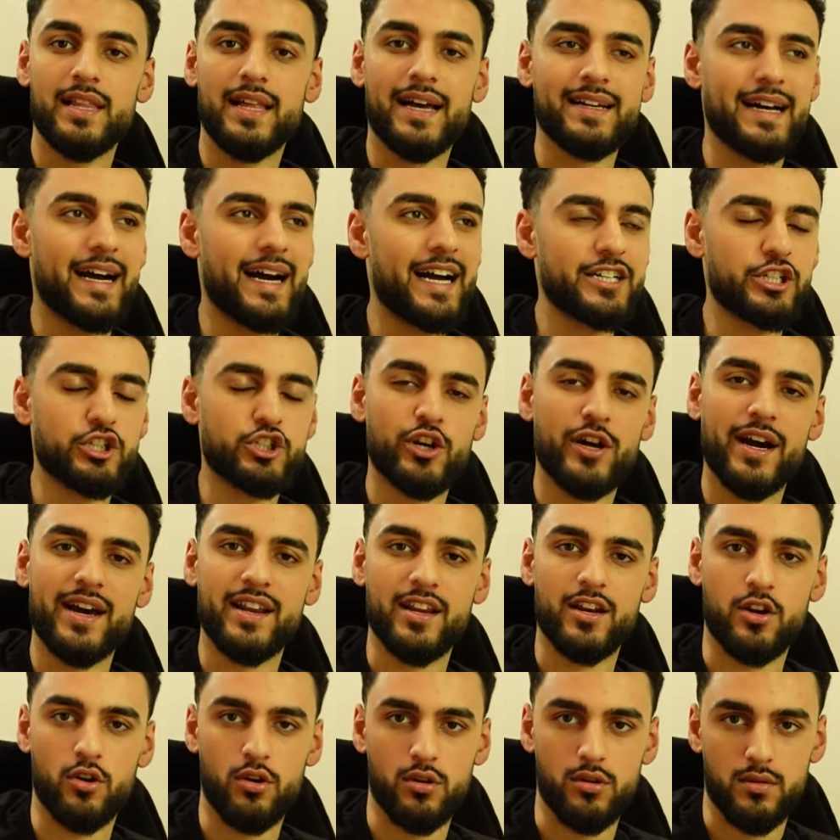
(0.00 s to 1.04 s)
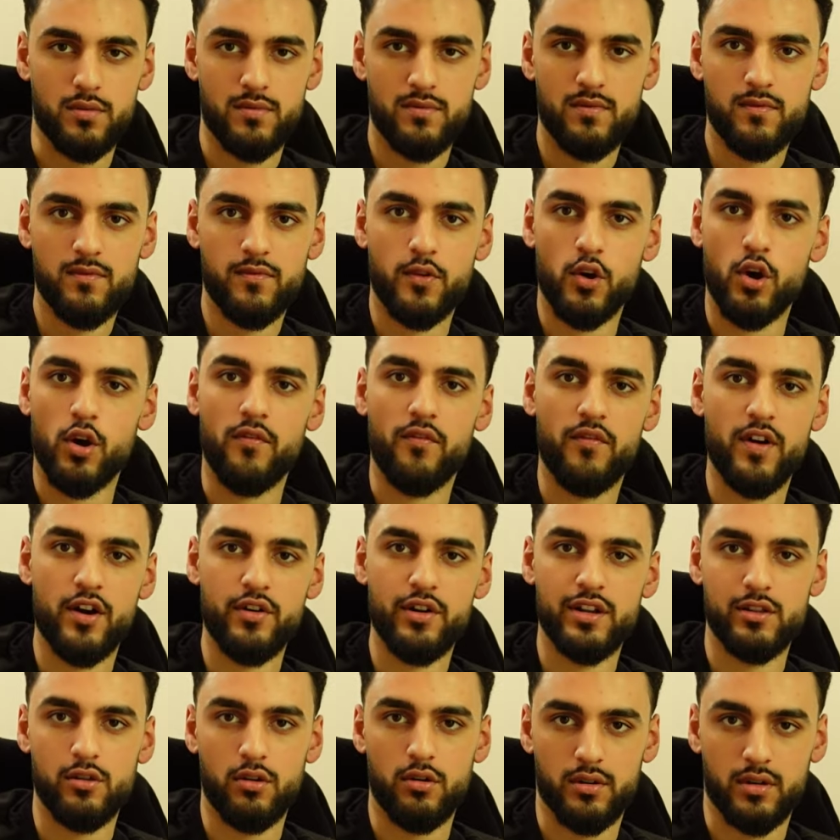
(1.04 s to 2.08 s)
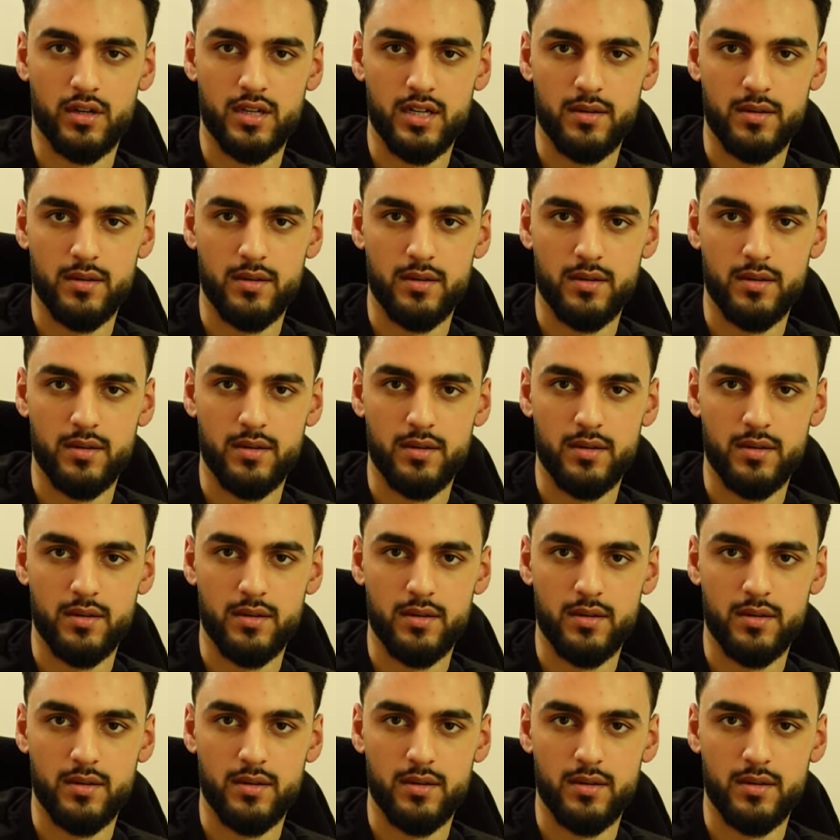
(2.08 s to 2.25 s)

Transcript: I tried it all for a very long